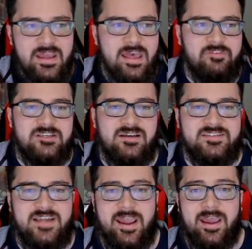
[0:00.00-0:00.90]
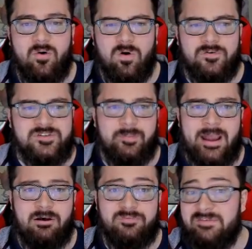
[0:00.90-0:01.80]
if he does stay in, or
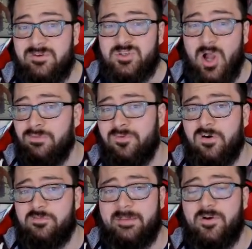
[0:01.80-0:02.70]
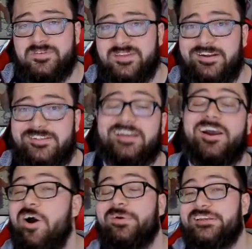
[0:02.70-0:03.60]
somehow if I've used all 4 of my moves and then he's like,
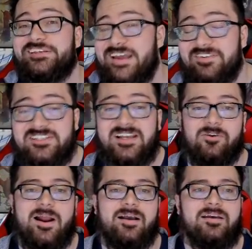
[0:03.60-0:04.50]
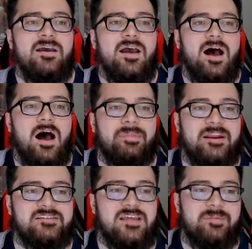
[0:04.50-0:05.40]
oh, he doesn't have Accelerock.
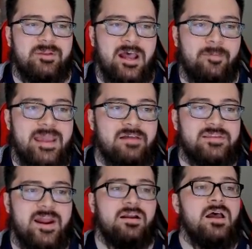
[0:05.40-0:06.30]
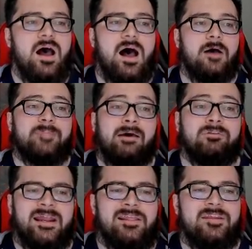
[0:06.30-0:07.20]
That is going to be able to help me out there. Mountain
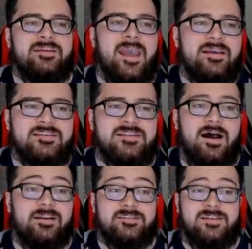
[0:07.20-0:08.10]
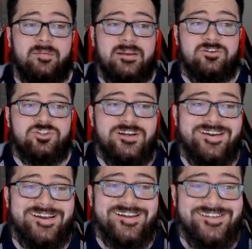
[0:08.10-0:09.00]
Lady, the Kangaskhan is coming.
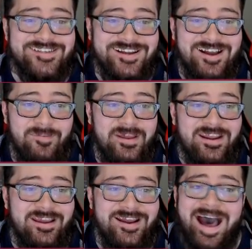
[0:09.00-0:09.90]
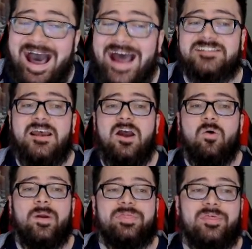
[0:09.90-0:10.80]
She is coming in hot
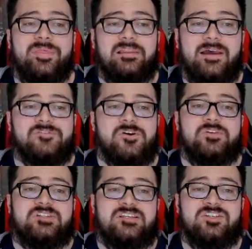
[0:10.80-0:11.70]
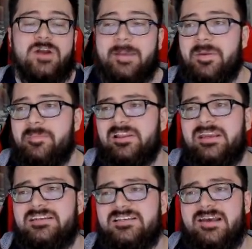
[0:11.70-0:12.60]
with the leftovers, the Scrappy ability.
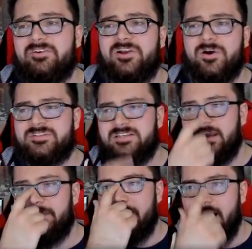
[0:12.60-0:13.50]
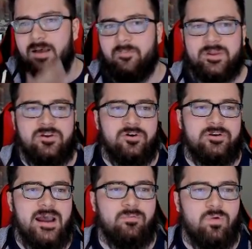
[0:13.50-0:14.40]
He doesn't have a Ghost type. We could
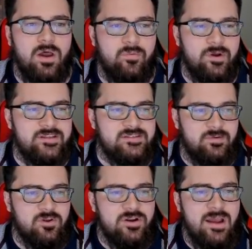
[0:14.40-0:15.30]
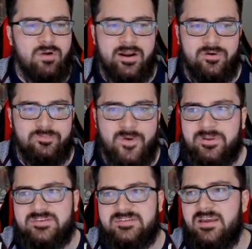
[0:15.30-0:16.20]
not run, what is it? Could not run Inner
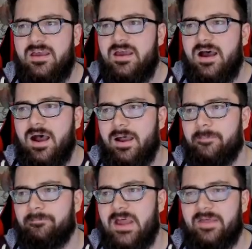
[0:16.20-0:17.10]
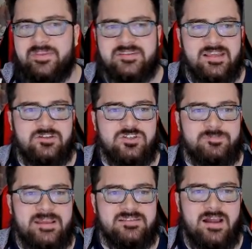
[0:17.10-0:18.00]
Focus on this thing just
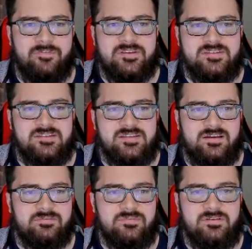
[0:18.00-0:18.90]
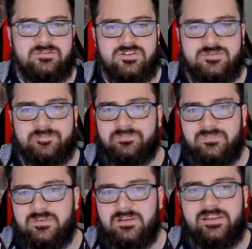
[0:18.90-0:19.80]
based off this as a,
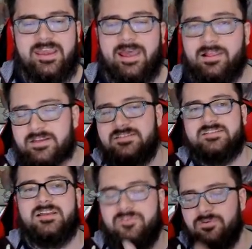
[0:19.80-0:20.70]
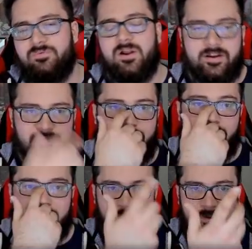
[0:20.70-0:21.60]
legalities and stuff. Couldn't run Inner
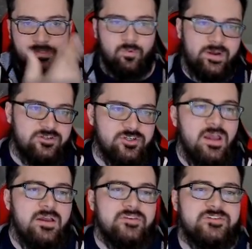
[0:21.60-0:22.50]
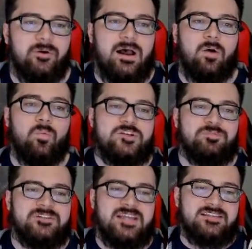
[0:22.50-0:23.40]
Focus with Wish. So Wish
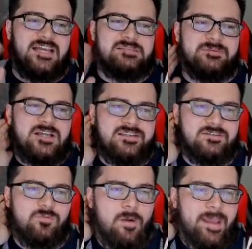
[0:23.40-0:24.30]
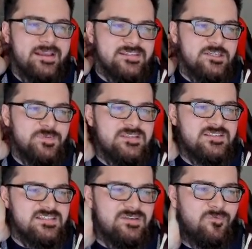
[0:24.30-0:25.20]
protects Seismic Toss and Roar, max HP,
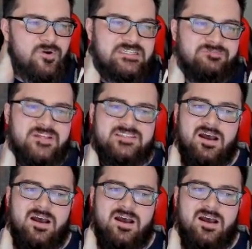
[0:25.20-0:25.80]
64 defense,